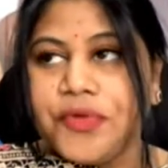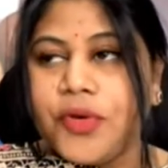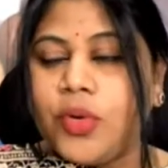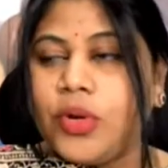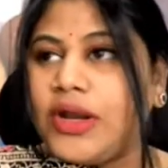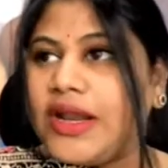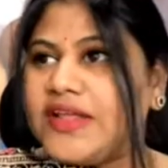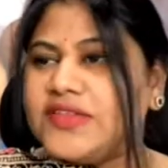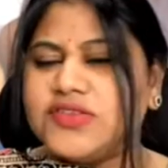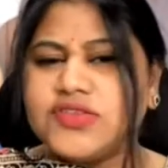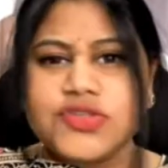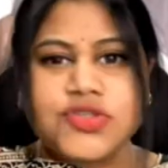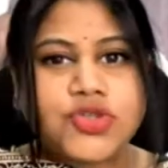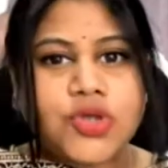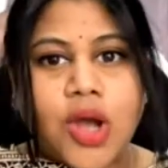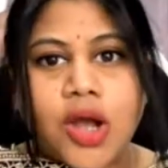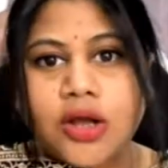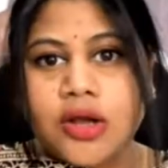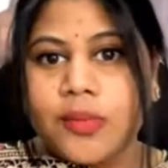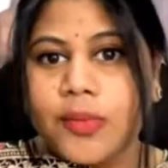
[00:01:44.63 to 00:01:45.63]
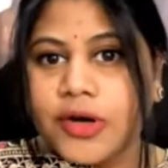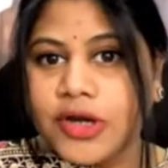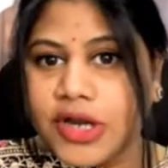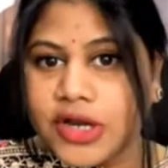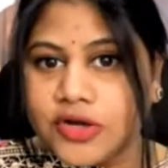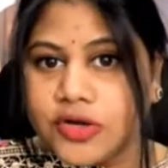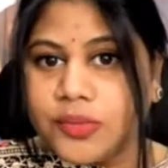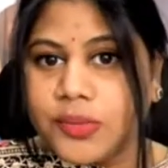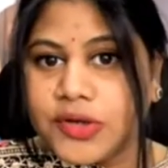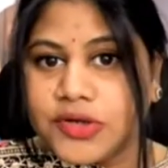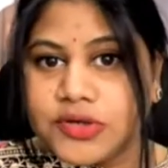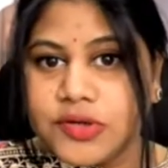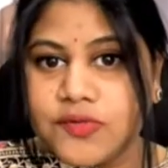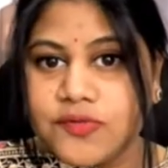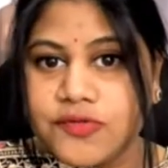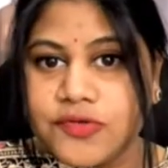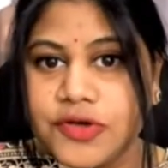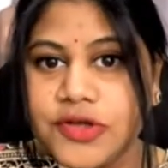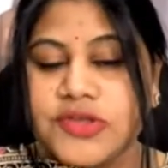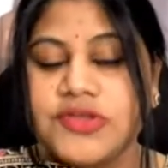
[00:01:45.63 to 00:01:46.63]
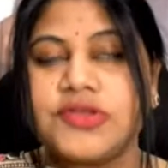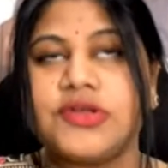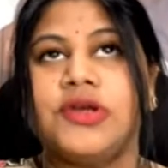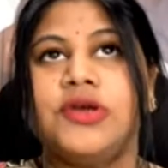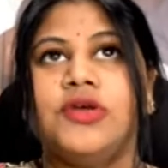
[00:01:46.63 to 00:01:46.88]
Let's just talk about endometrium first.